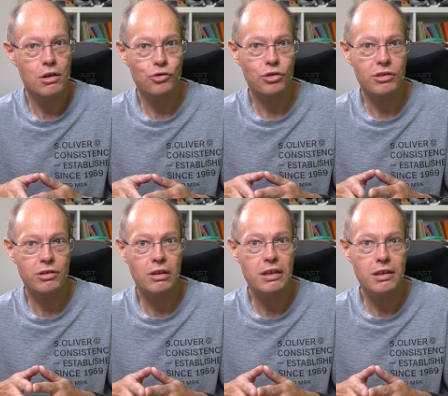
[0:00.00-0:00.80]

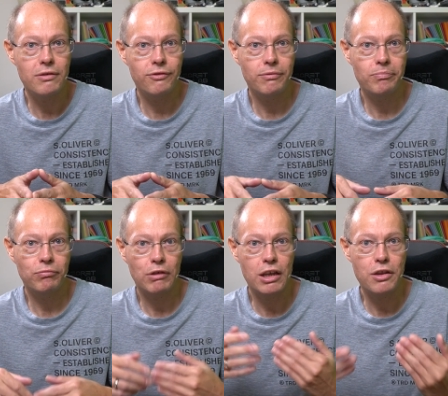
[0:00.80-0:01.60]
Just leave
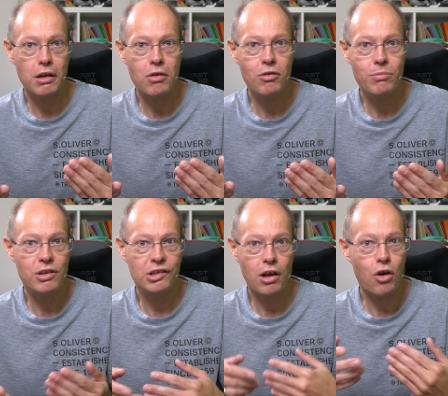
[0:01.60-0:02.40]
in the
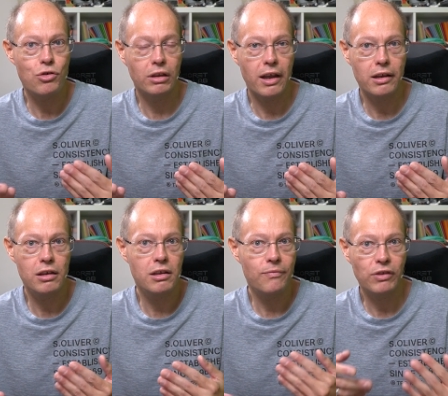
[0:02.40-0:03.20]
comments how you like
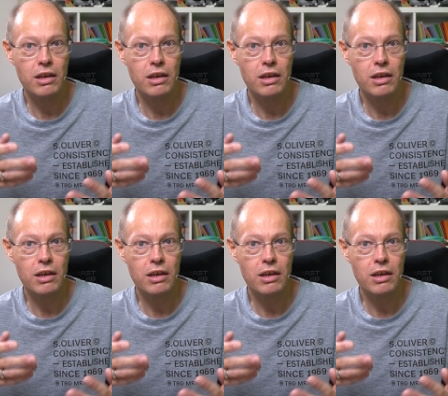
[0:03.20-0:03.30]
it.